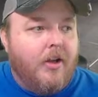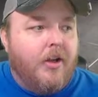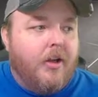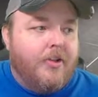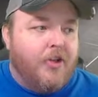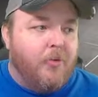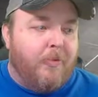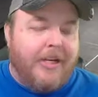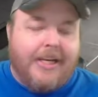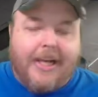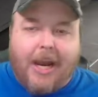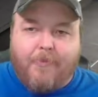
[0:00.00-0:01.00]
So
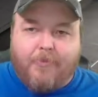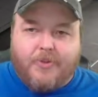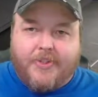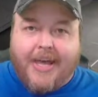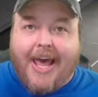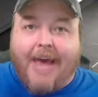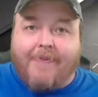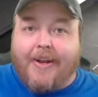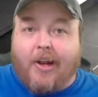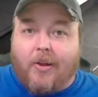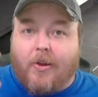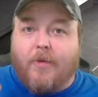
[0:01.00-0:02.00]
being able to have that
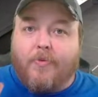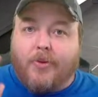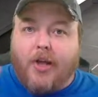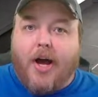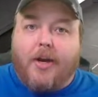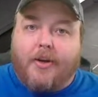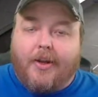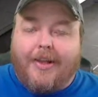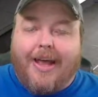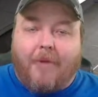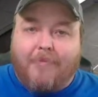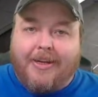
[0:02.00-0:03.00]
alarm clock
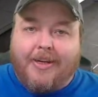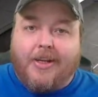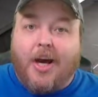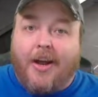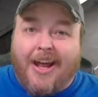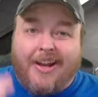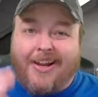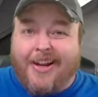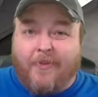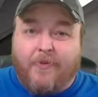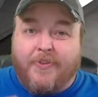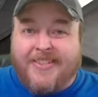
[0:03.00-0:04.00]
allowed me to cut out a lot
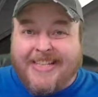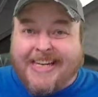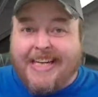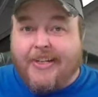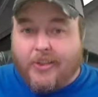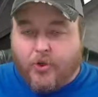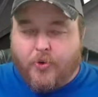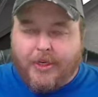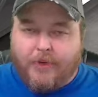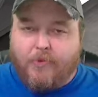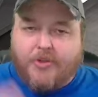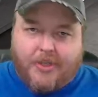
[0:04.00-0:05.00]
of scene
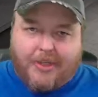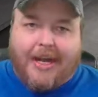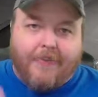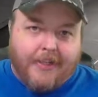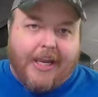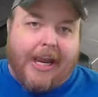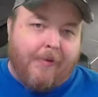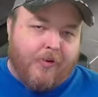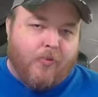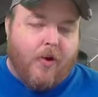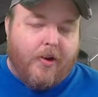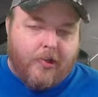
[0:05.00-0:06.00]
loading, which allowed the game to
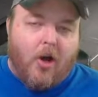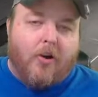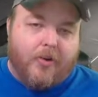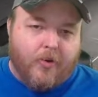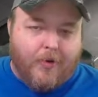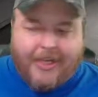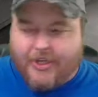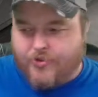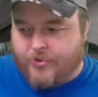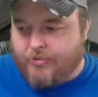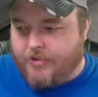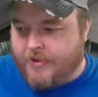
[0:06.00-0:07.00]
run longer while I
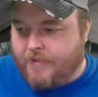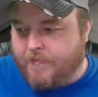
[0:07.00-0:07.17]
streamed it.